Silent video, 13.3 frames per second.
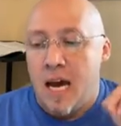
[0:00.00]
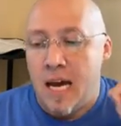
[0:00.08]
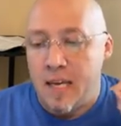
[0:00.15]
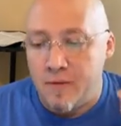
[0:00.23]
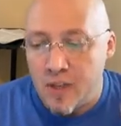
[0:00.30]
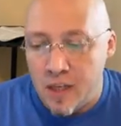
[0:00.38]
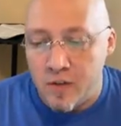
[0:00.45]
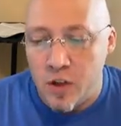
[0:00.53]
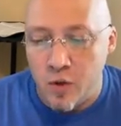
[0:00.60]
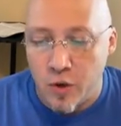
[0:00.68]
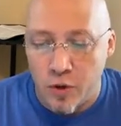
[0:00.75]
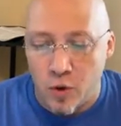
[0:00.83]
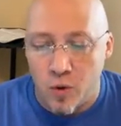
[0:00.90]
I have given
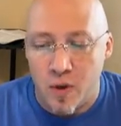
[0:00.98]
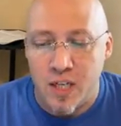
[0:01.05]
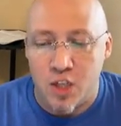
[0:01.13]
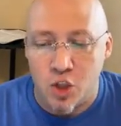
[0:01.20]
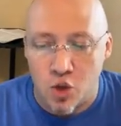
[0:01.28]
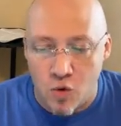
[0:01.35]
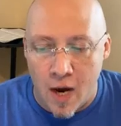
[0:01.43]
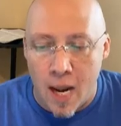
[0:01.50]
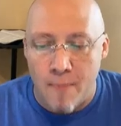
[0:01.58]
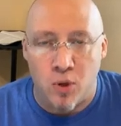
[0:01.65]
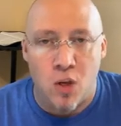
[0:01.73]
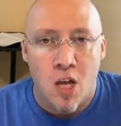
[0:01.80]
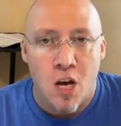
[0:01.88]
you authority to
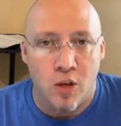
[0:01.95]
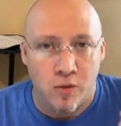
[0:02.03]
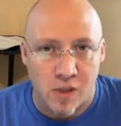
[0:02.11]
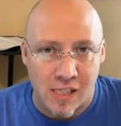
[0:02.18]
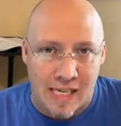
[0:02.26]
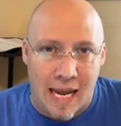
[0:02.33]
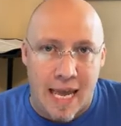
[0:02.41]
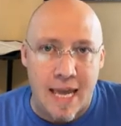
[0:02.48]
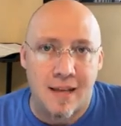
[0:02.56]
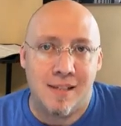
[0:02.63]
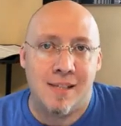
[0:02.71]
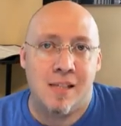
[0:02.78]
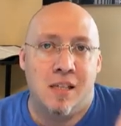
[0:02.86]
trample on
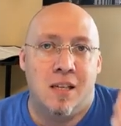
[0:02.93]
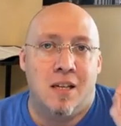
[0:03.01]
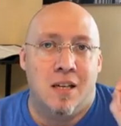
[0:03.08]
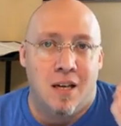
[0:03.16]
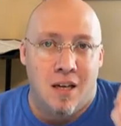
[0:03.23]
snakes